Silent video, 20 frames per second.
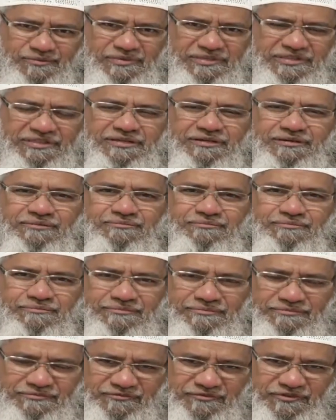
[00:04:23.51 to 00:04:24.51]
the
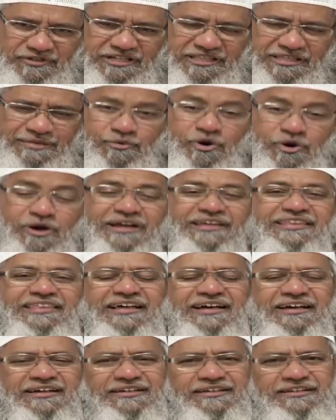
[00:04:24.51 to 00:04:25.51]
Sunnat
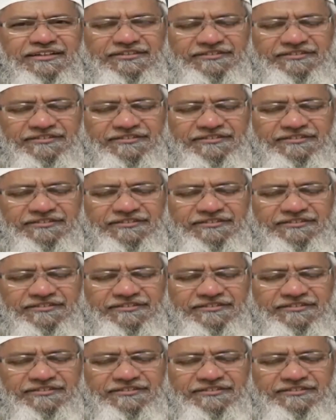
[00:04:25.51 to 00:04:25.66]
Muqadda,